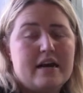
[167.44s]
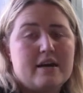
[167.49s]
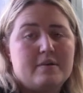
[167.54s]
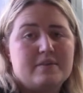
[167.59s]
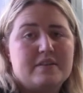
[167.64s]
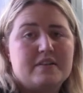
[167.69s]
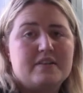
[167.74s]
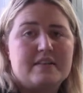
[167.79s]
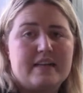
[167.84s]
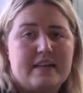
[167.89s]

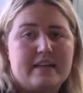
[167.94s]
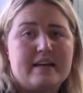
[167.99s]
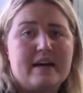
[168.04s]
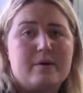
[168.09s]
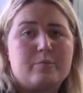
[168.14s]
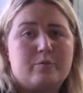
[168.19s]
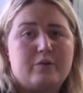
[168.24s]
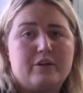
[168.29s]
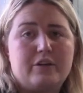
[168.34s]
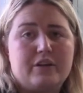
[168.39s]
So setting
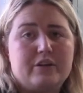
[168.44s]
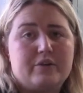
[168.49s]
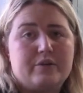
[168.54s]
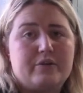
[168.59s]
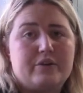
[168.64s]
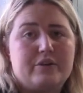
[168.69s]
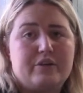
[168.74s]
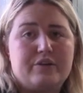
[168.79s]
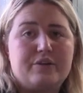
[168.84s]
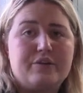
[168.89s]
up really
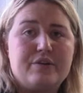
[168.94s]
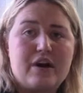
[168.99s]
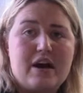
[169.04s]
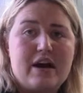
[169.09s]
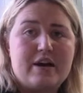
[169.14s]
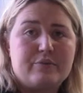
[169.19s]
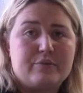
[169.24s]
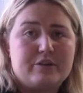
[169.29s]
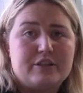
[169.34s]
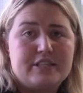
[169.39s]
good
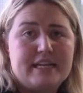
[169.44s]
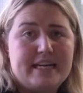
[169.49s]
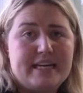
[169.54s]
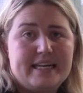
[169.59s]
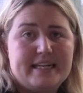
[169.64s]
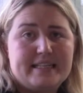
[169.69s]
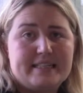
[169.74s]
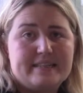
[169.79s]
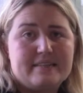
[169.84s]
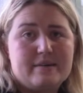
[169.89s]
night
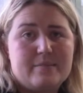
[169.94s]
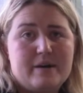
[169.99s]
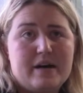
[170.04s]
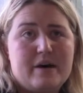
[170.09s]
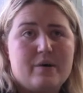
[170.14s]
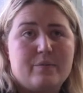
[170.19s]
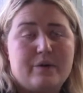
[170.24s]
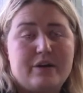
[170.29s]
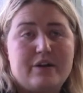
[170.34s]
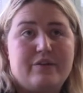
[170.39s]
routines
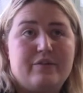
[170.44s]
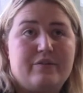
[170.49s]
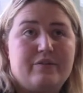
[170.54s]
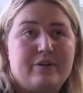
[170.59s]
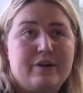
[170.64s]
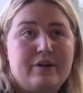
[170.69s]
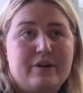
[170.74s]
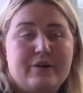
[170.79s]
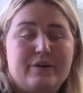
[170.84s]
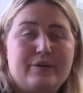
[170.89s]
about
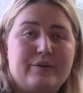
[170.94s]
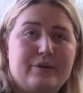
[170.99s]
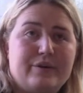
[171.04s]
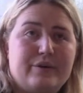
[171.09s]
when,